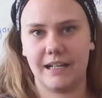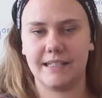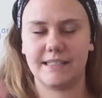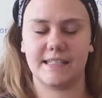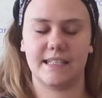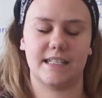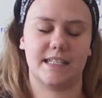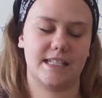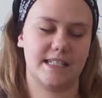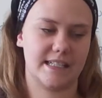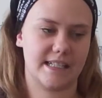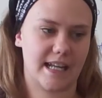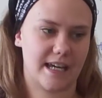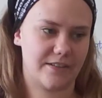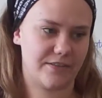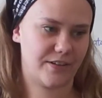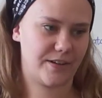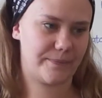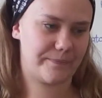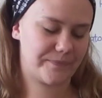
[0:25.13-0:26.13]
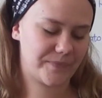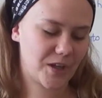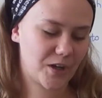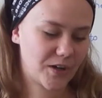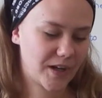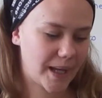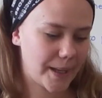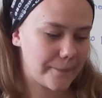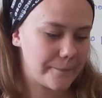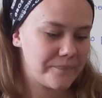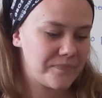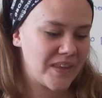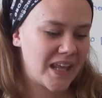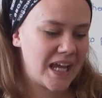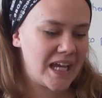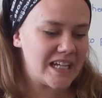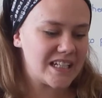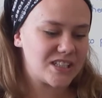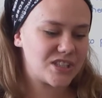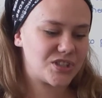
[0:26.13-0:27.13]
Such is life. Okay,
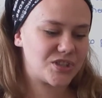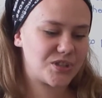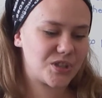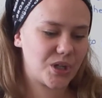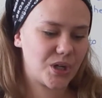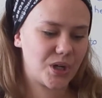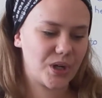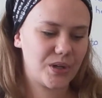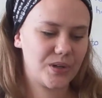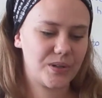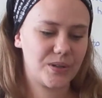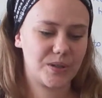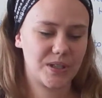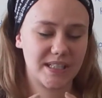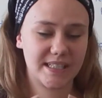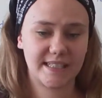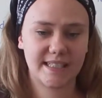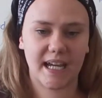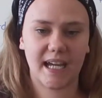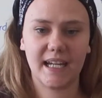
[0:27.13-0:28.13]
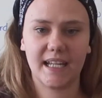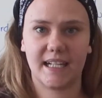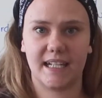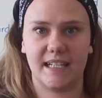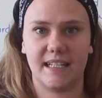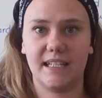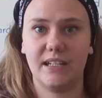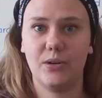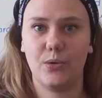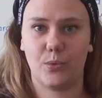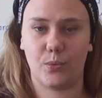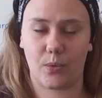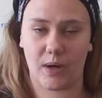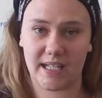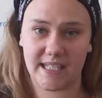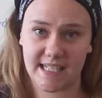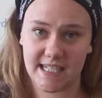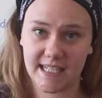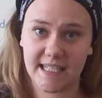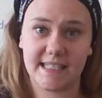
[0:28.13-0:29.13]
so recycling,
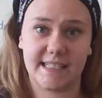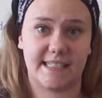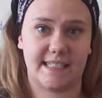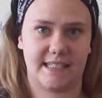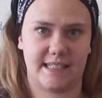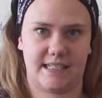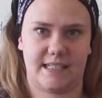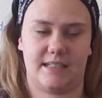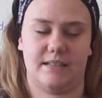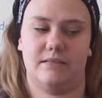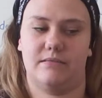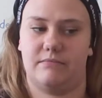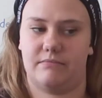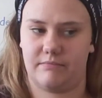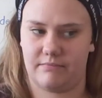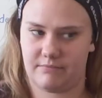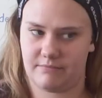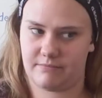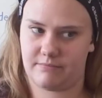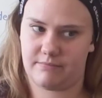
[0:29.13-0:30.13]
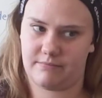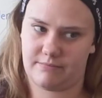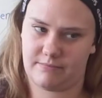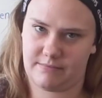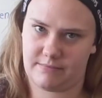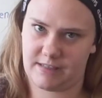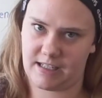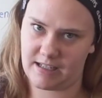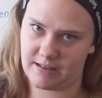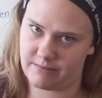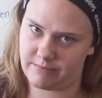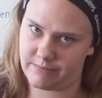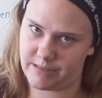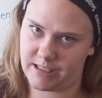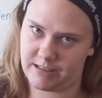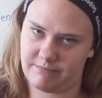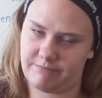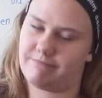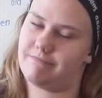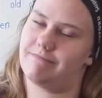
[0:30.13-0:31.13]
what is it? Tell
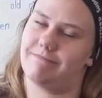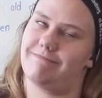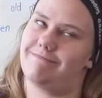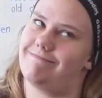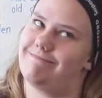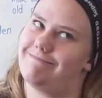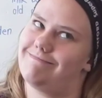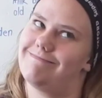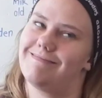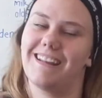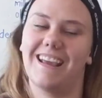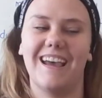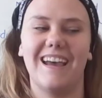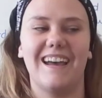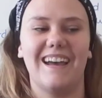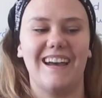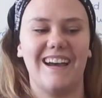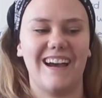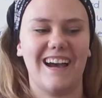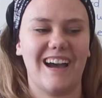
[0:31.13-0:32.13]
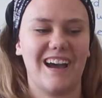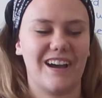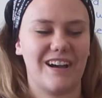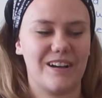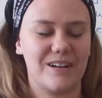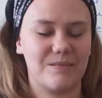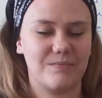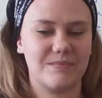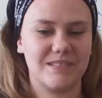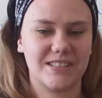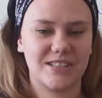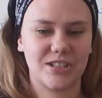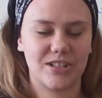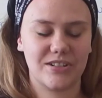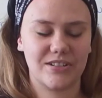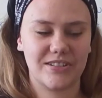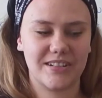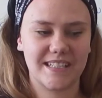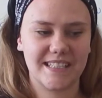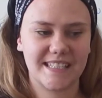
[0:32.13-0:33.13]
me. So
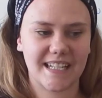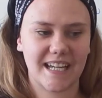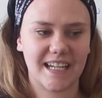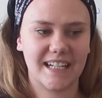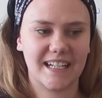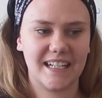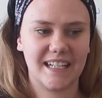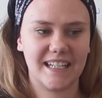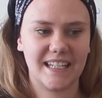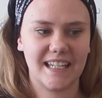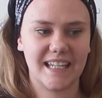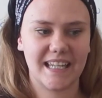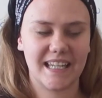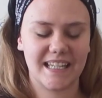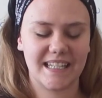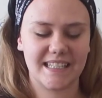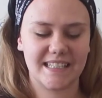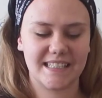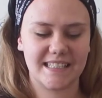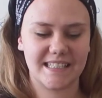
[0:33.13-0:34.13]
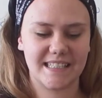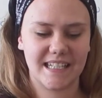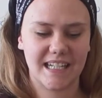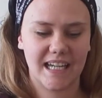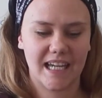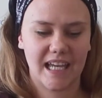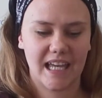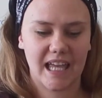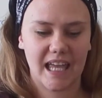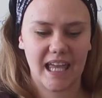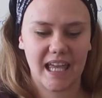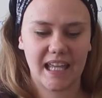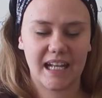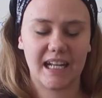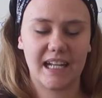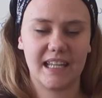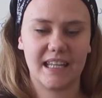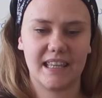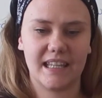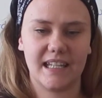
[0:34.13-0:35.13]
recycling is
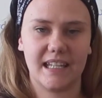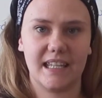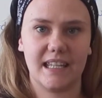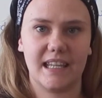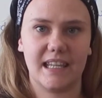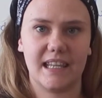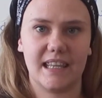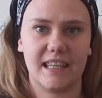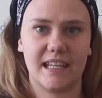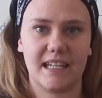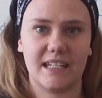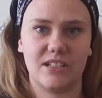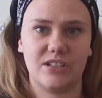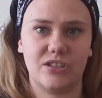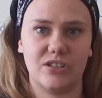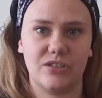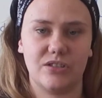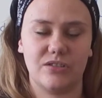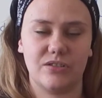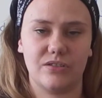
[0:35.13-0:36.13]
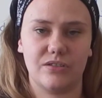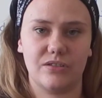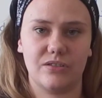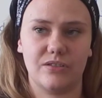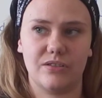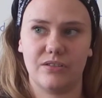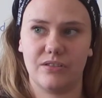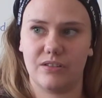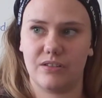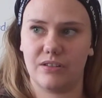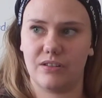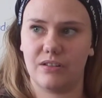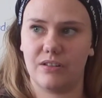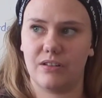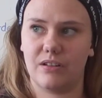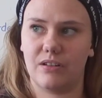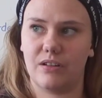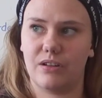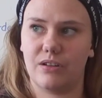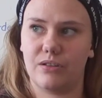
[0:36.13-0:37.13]
anything that you
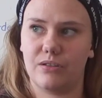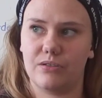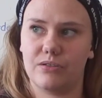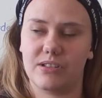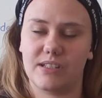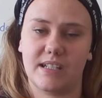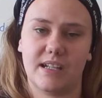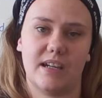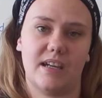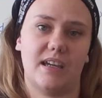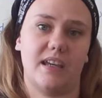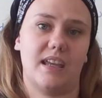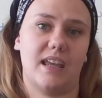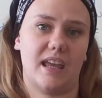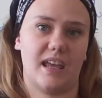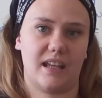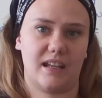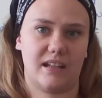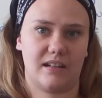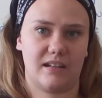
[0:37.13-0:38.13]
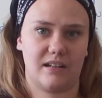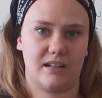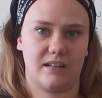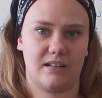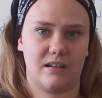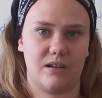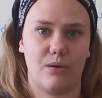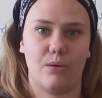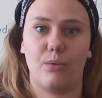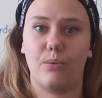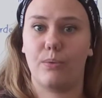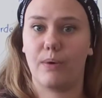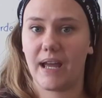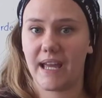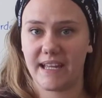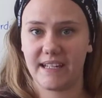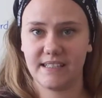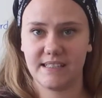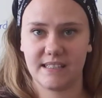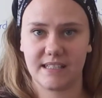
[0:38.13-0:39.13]
use again.
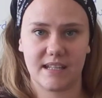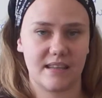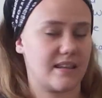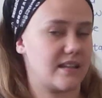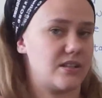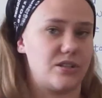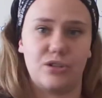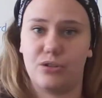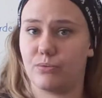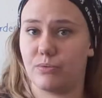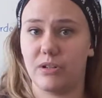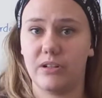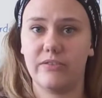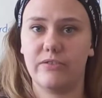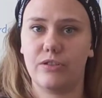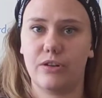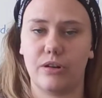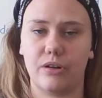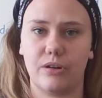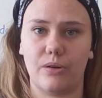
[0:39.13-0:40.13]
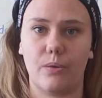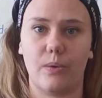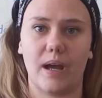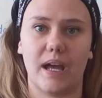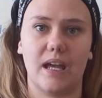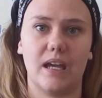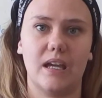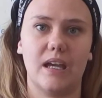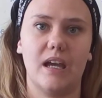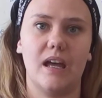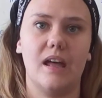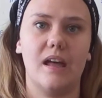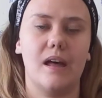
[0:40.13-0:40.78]
Waste that you would have thrown away,